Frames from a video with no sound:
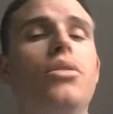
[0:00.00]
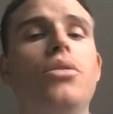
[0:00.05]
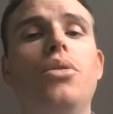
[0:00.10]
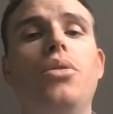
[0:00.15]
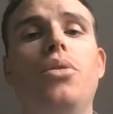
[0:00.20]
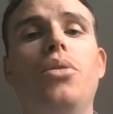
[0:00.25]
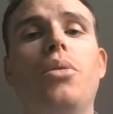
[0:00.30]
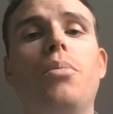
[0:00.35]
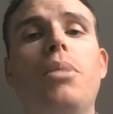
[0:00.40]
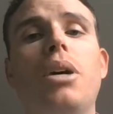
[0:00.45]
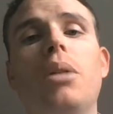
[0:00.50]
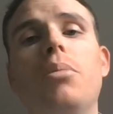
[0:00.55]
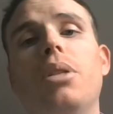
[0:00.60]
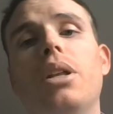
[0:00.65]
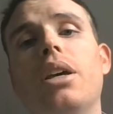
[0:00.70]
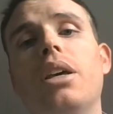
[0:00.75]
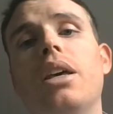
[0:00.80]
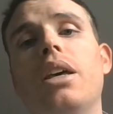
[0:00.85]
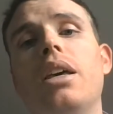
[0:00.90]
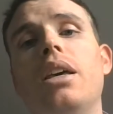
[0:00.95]
to the
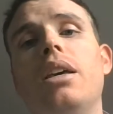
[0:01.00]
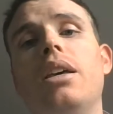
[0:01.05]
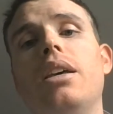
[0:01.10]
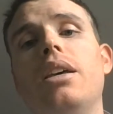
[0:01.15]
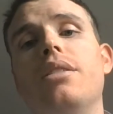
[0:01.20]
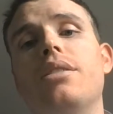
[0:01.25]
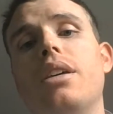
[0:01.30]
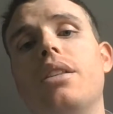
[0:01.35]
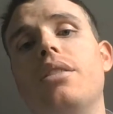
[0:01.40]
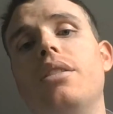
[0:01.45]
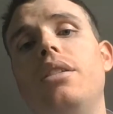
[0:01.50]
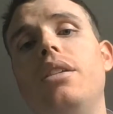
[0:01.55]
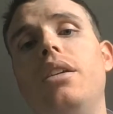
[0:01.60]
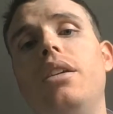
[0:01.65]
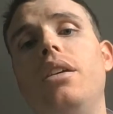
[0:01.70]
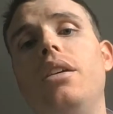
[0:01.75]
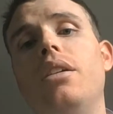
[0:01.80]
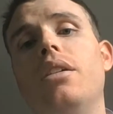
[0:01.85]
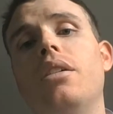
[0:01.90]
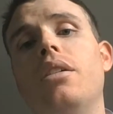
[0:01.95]
public is at
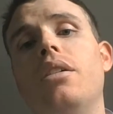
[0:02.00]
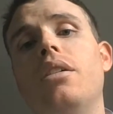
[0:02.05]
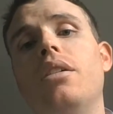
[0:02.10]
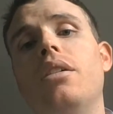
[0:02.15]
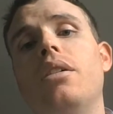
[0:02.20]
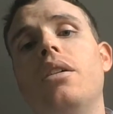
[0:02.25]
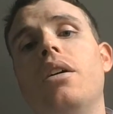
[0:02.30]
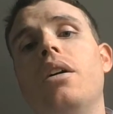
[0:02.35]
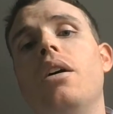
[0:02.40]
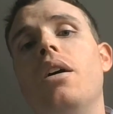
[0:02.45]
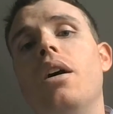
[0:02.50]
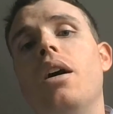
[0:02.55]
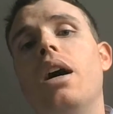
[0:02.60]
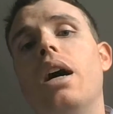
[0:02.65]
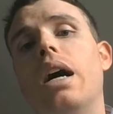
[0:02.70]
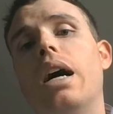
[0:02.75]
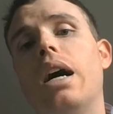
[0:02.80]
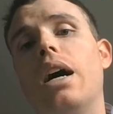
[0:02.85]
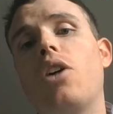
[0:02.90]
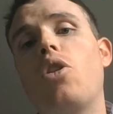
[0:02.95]
the
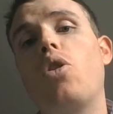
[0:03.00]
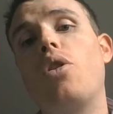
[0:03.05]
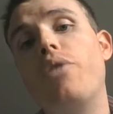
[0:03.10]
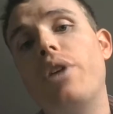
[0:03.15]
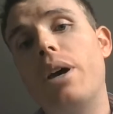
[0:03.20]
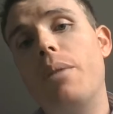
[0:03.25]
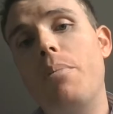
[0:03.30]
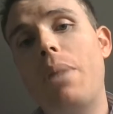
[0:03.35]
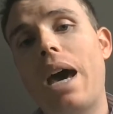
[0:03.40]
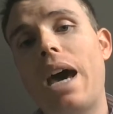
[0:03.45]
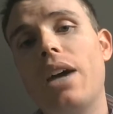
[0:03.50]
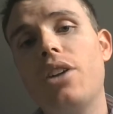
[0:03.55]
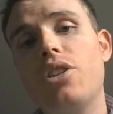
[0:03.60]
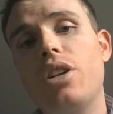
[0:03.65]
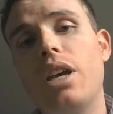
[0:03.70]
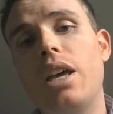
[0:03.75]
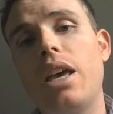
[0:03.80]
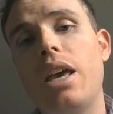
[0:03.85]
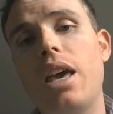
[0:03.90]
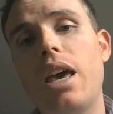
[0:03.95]
Corvette
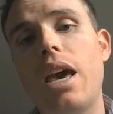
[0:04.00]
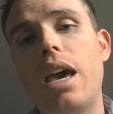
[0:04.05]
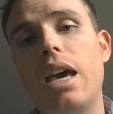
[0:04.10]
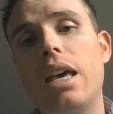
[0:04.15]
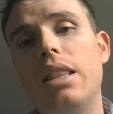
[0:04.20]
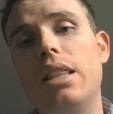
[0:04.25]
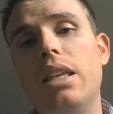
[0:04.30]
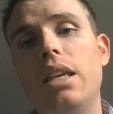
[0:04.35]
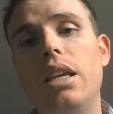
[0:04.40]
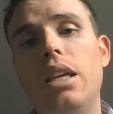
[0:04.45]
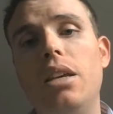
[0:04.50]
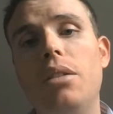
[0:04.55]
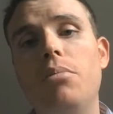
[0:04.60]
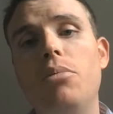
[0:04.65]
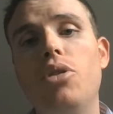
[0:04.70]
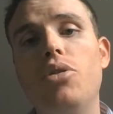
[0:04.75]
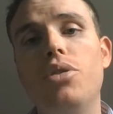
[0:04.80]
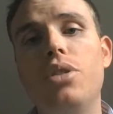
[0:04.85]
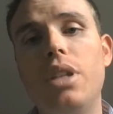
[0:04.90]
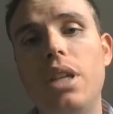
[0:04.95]
bash at the
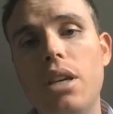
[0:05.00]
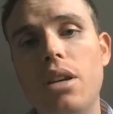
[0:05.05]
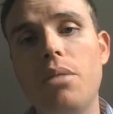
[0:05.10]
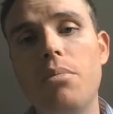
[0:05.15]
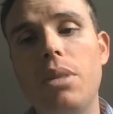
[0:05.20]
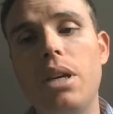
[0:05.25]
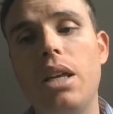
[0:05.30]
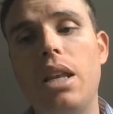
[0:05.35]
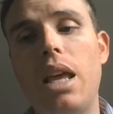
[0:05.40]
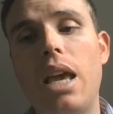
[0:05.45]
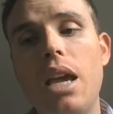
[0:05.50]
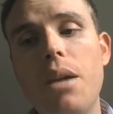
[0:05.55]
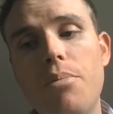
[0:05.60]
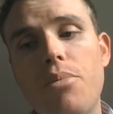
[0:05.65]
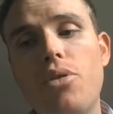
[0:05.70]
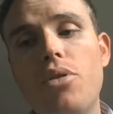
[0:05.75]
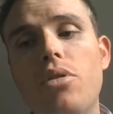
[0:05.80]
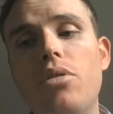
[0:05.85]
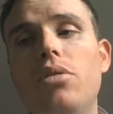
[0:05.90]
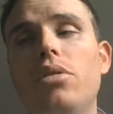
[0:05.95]
museum in
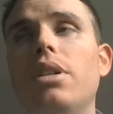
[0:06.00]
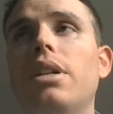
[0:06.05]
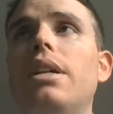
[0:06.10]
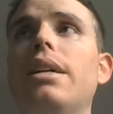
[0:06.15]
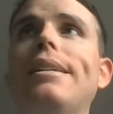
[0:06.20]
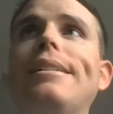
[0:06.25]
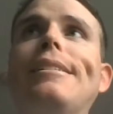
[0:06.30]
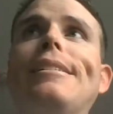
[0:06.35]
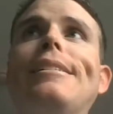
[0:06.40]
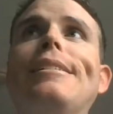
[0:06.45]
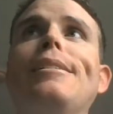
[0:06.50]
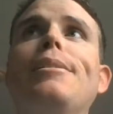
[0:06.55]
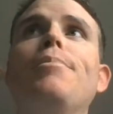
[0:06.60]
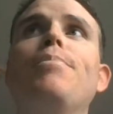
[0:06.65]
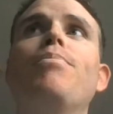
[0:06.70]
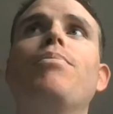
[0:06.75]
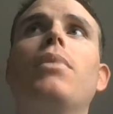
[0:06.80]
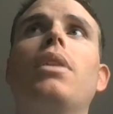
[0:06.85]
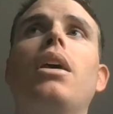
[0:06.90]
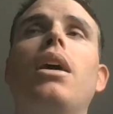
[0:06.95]
April.
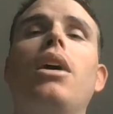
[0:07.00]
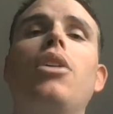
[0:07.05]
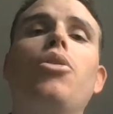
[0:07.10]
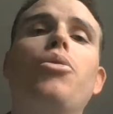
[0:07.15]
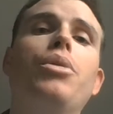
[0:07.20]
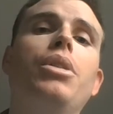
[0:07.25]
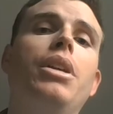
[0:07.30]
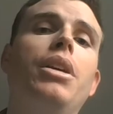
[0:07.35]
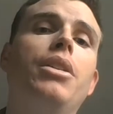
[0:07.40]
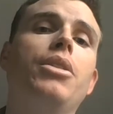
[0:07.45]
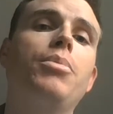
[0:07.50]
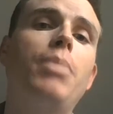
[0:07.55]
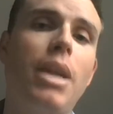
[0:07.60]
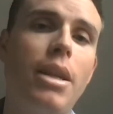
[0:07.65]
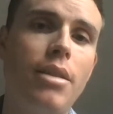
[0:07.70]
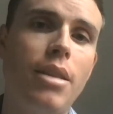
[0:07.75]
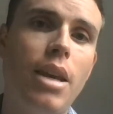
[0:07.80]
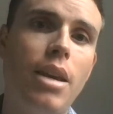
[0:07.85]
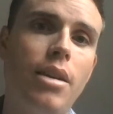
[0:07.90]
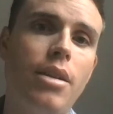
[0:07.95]
I don't really
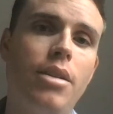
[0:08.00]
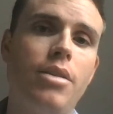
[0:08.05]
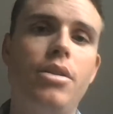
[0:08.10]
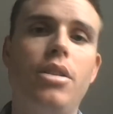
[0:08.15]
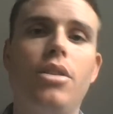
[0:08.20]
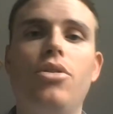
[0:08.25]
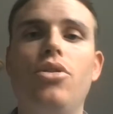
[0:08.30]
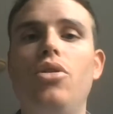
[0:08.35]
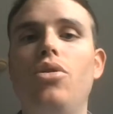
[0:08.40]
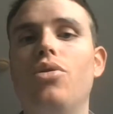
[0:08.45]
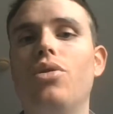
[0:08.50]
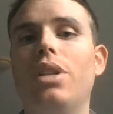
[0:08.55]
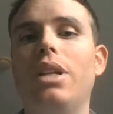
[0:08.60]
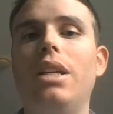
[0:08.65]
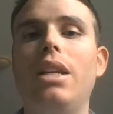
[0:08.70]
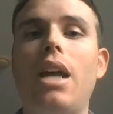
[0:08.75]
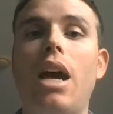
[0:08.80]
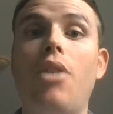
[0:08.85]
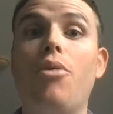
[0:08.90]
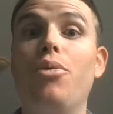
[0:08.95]
expect that because it's
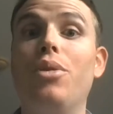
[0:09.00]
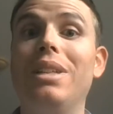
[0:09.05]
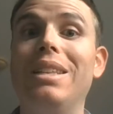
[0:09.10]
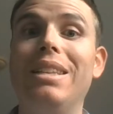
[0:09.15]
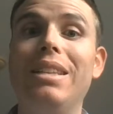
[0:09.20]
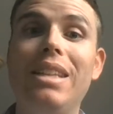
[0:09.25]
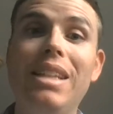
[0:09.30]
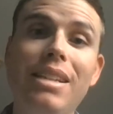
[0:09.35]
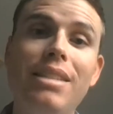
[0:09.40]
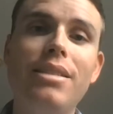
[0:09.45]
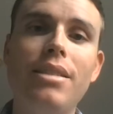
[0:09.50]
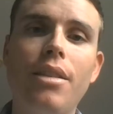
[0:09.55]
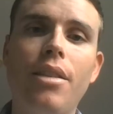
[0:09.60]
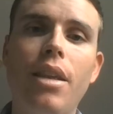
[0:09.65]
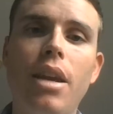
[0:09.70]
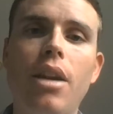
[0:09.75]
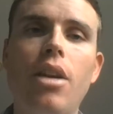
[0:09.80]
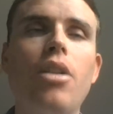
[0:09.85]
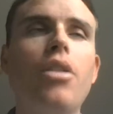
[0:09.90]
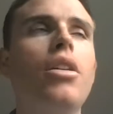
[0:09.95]
usually not released
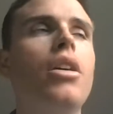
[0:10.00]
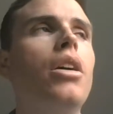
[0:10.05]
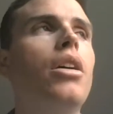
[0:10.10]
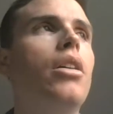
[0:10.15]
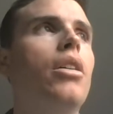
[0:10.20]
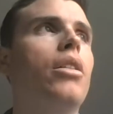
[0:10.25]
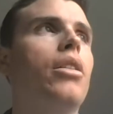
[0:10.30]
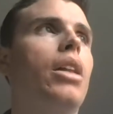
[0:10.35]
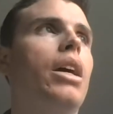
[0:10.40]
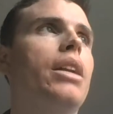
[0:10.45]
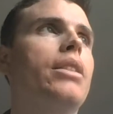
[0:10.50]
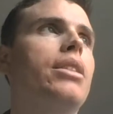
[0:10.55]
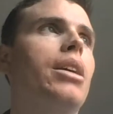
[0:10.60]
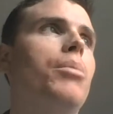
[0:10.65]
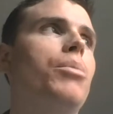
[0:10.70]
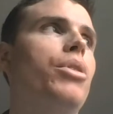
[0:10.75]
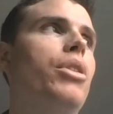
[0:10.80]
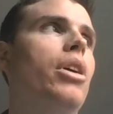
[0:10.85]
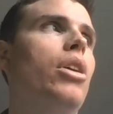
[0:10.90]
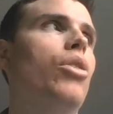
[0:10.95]
there. A lot of
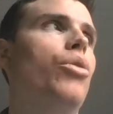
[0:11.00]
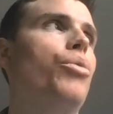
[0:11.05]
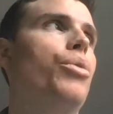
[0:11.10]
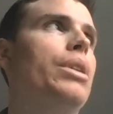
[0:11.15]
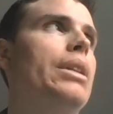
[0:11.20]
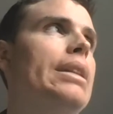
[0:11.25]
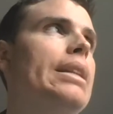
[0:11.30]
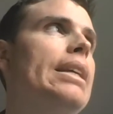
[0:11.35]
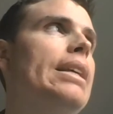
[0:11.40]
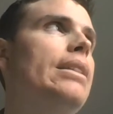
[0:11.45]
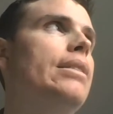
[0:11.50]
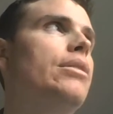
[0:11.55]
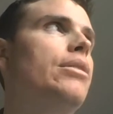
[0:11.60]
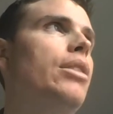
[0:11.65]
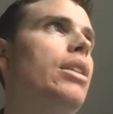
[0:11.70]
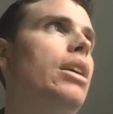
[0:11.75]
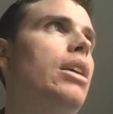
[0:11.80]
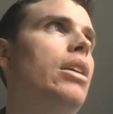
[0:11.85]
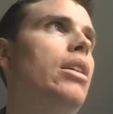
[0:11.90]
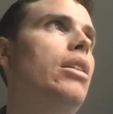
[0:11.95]
times they'll release
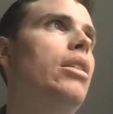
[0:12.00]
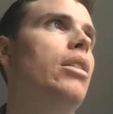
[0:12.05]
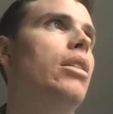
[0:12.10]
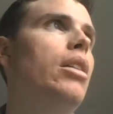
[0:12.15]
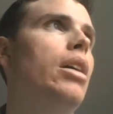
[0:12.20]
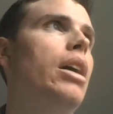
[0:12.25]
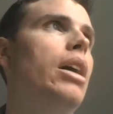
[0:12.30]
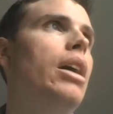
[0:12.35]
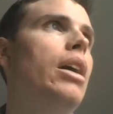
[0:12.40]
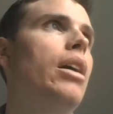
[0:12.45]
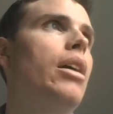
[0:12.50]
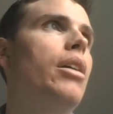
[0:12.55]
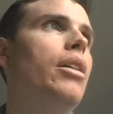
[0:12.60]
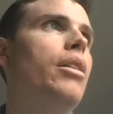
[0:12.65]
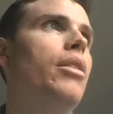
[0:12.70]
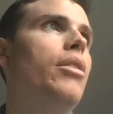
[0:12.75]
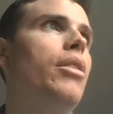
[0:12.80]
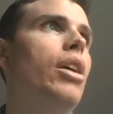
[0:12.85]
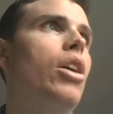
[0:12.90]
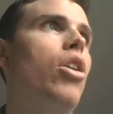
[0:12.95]
the
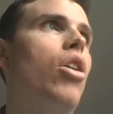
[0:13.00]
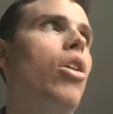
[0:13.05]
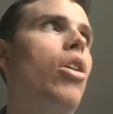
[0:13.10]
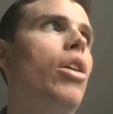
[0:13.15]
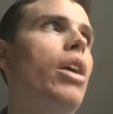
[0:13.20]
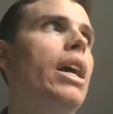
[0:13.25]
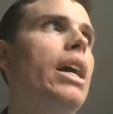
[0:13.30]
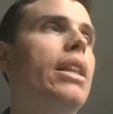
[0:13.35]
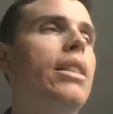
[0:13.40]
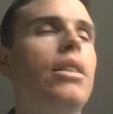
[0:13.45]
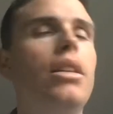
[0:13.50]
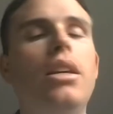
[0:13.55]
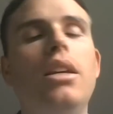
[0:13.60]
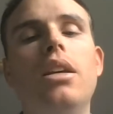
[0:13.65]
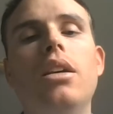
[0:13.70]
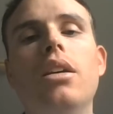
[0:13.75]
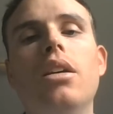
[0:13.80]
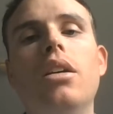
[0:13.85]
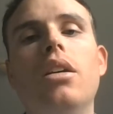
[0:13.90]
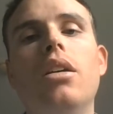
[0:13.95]
car at the